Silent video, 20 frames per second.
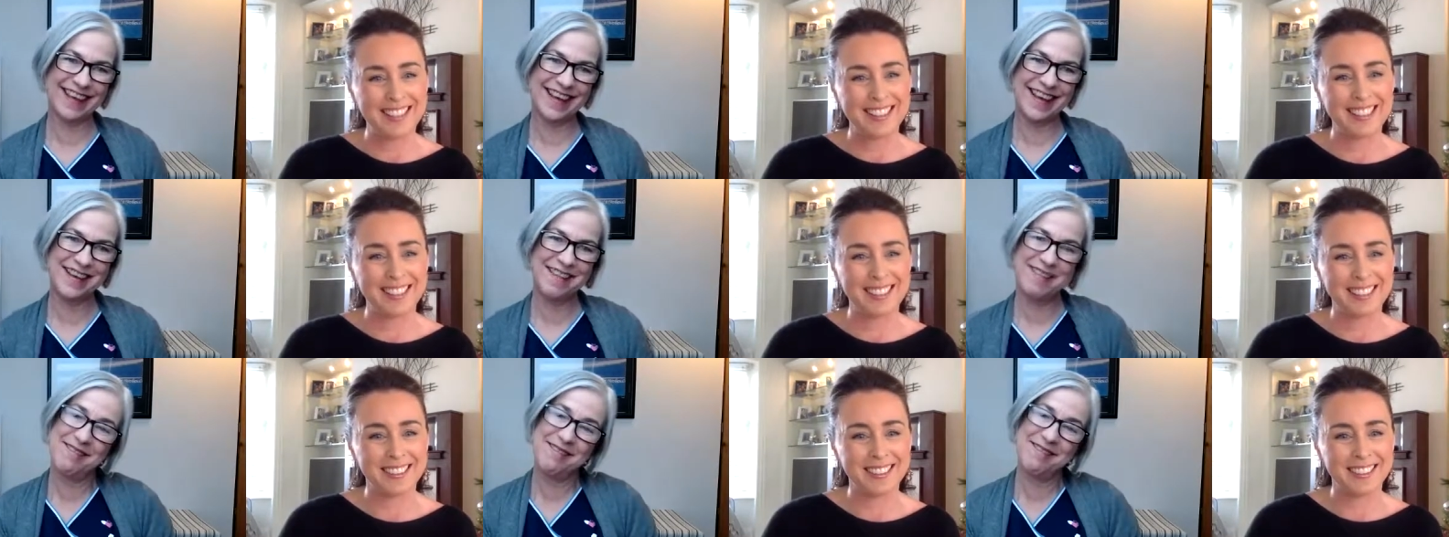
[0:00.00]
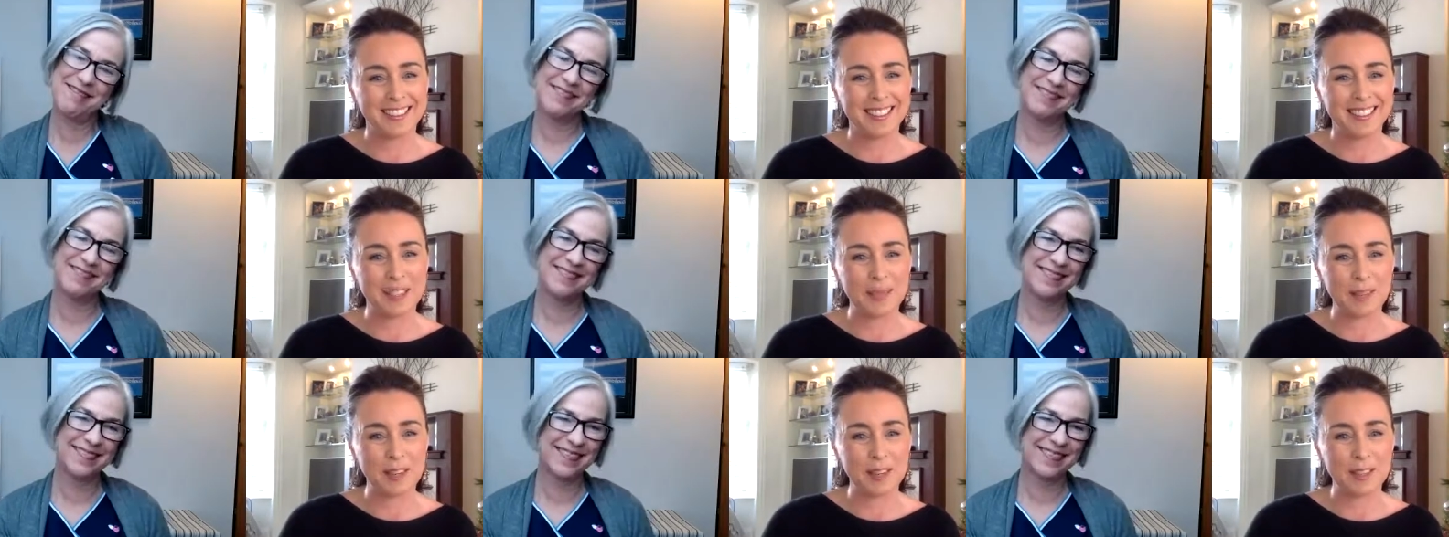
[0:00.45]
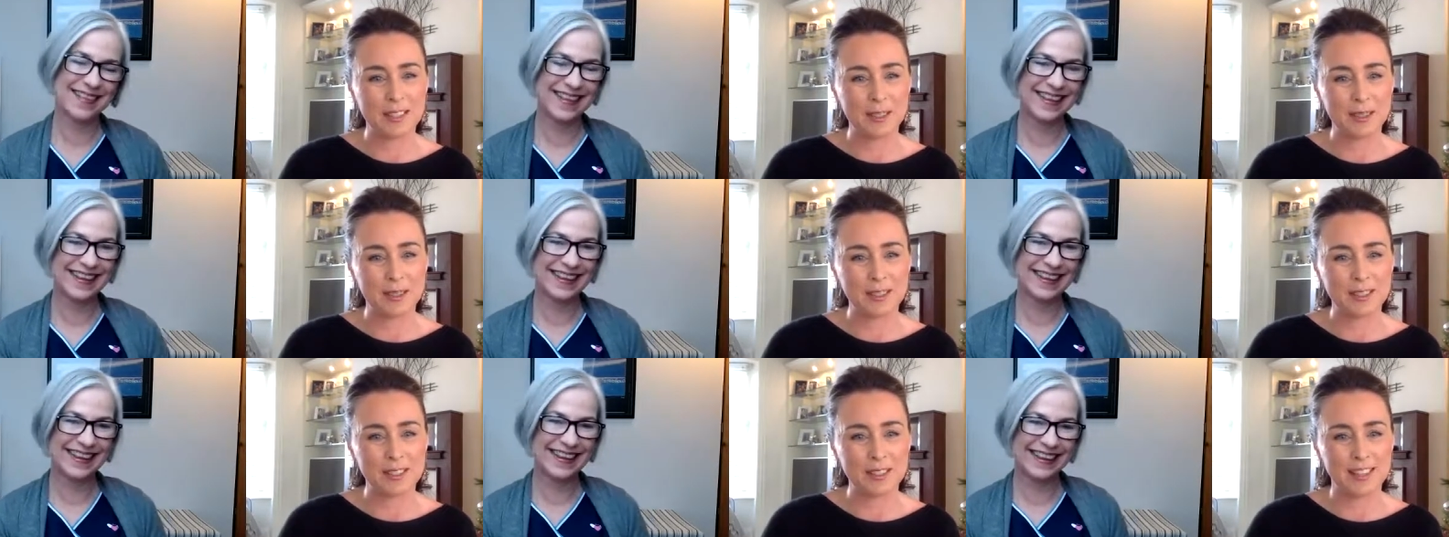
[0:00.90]
Speaker 1: to, to speak to
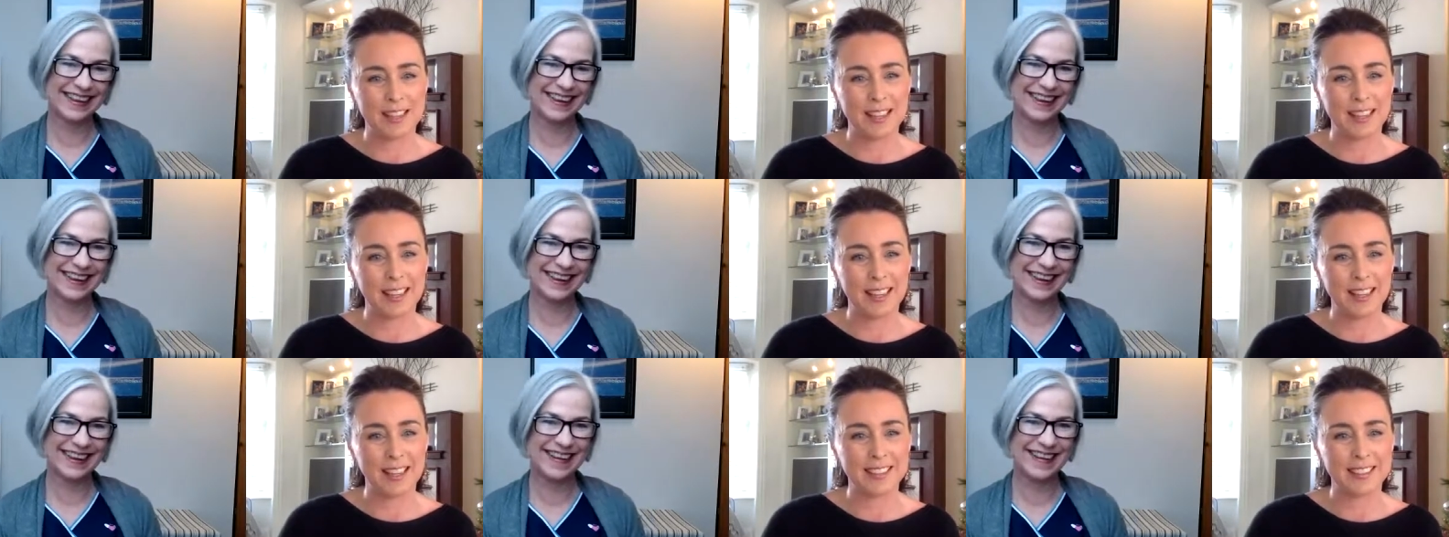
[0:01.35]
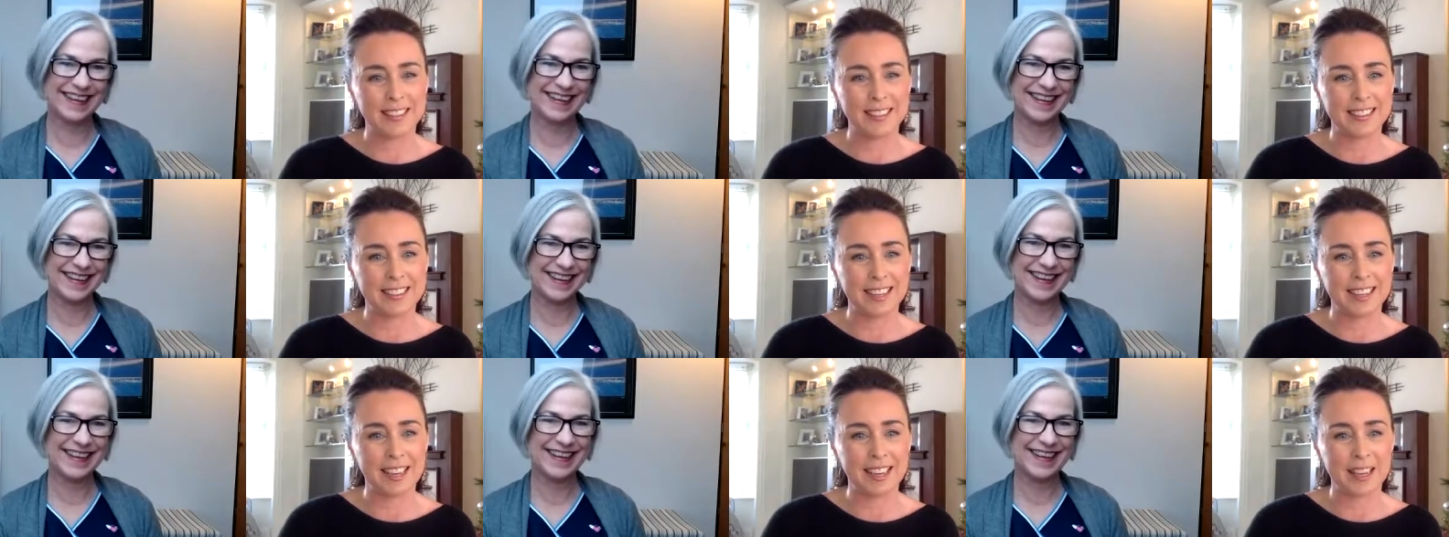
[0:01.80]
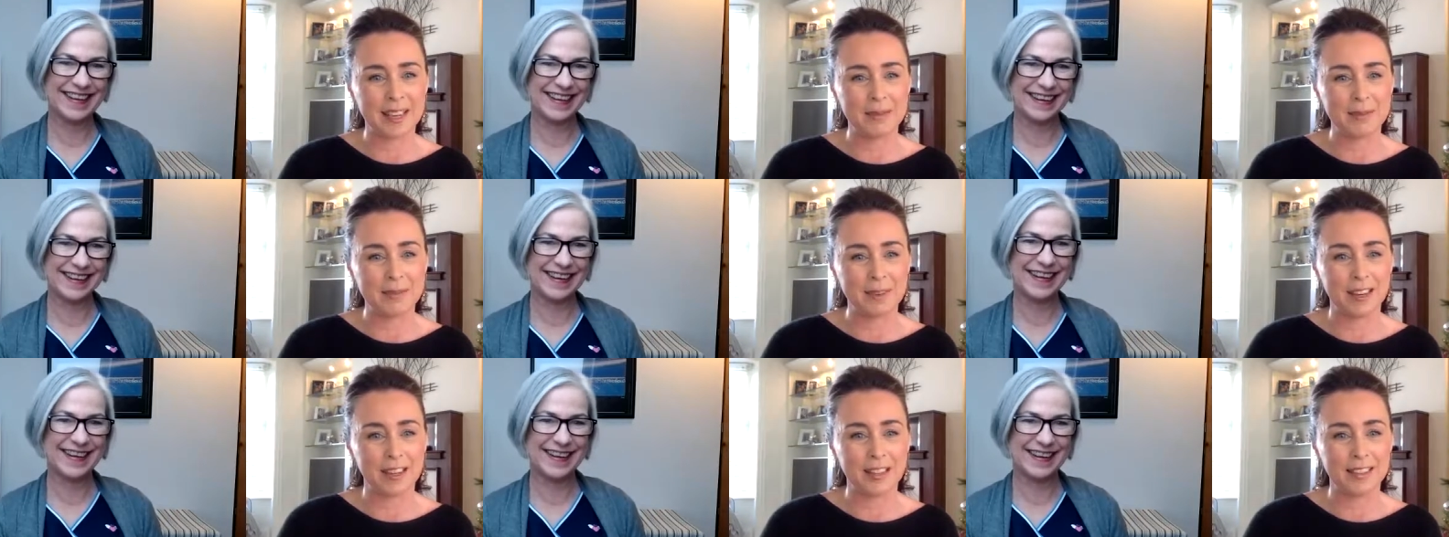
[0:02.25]
us. And um,
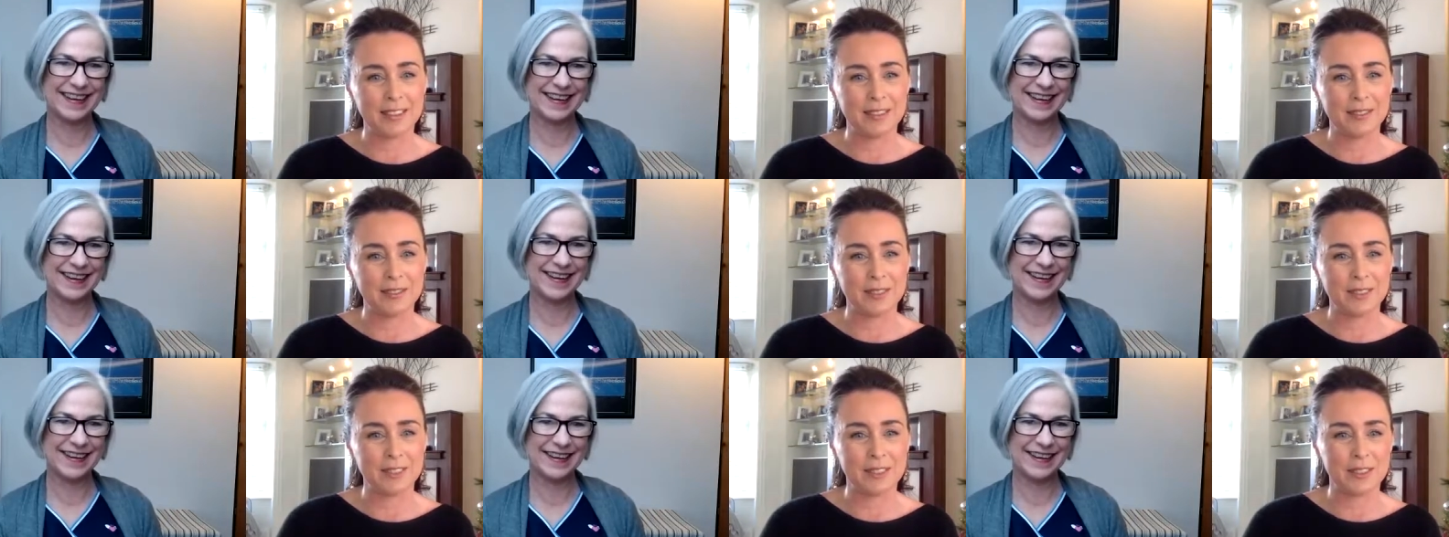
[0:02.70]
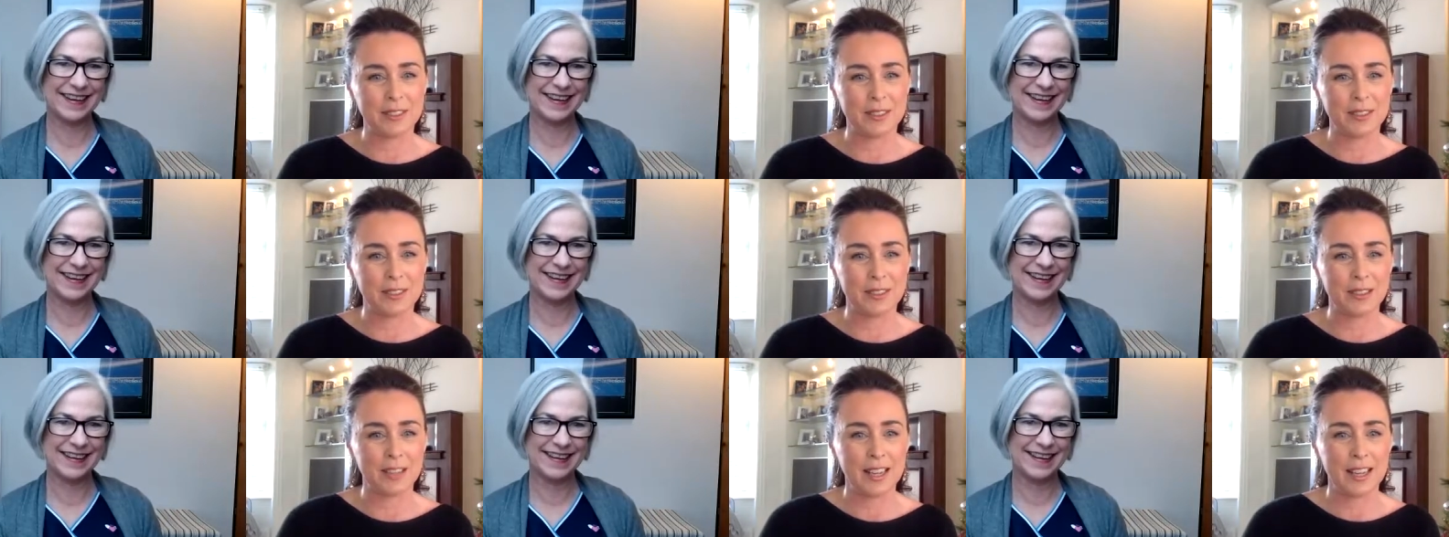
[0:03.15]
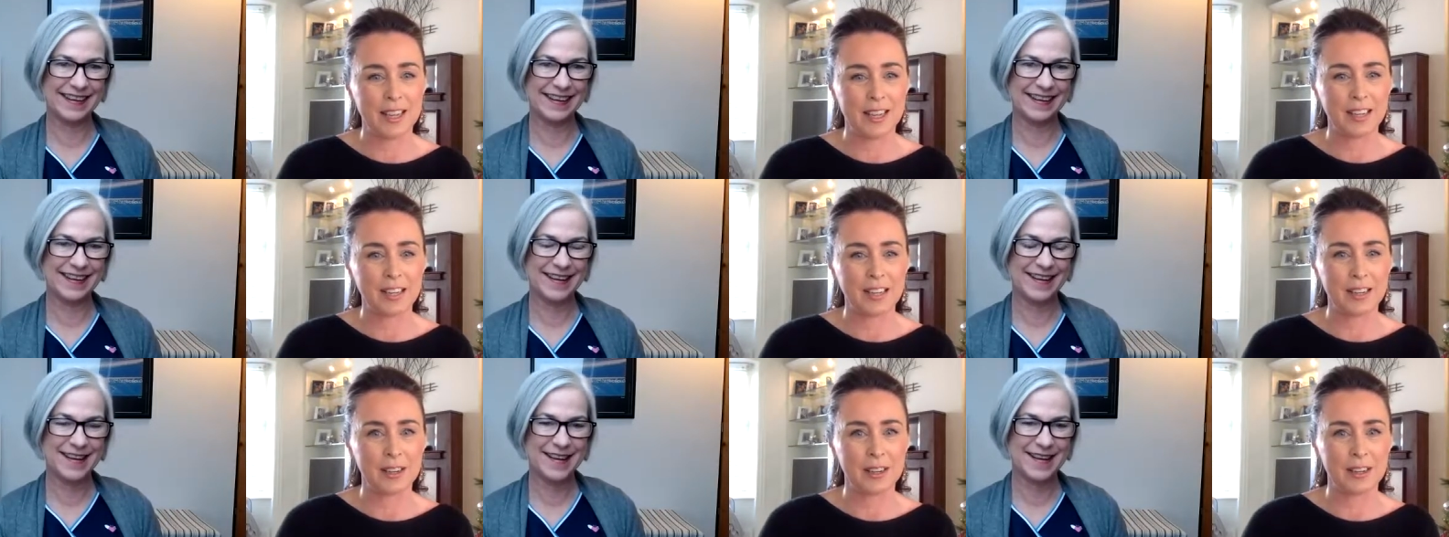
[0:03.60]
I'd love to
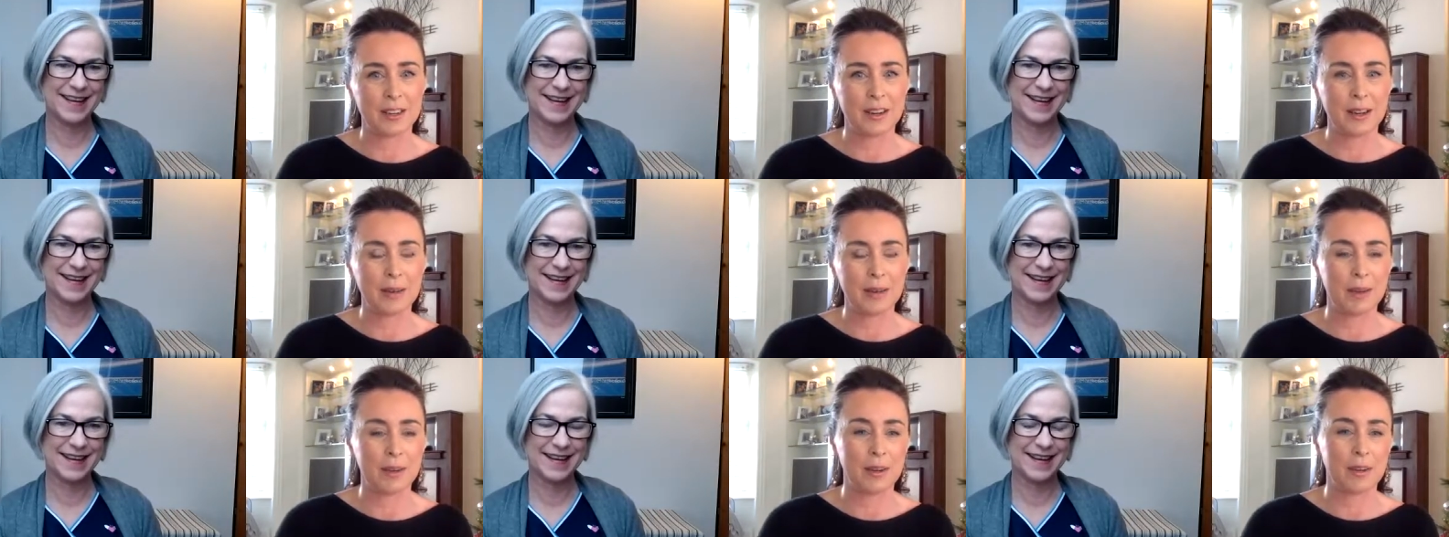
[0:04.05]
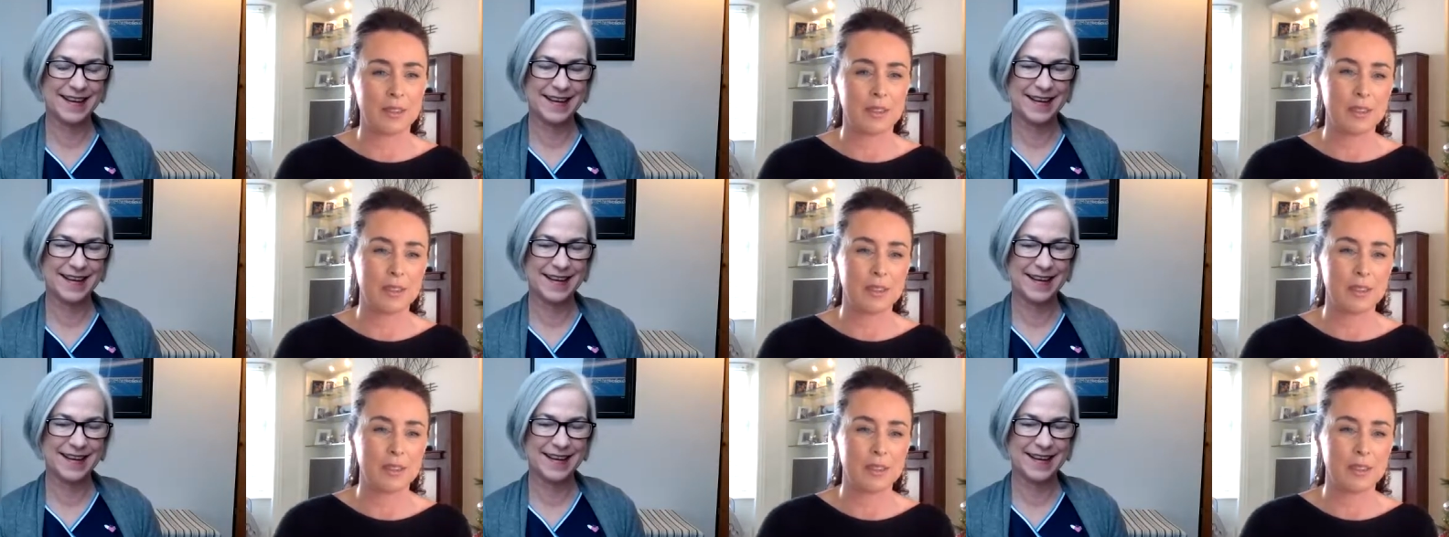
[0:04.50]
hear about,